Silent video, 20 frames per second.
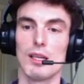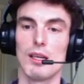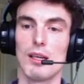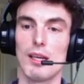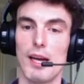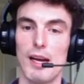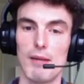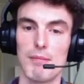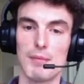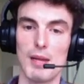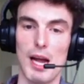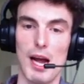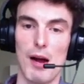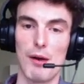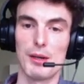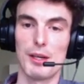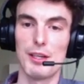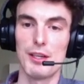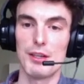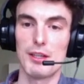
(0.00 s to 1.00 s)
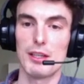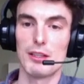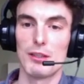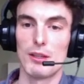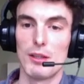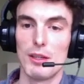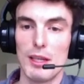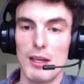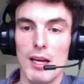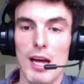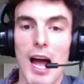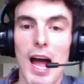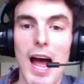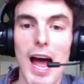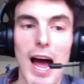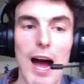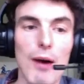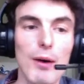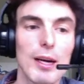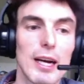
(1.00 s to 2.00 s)
Okay, how can you control it?
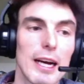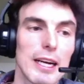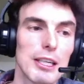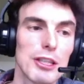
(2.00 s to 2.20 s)
How can I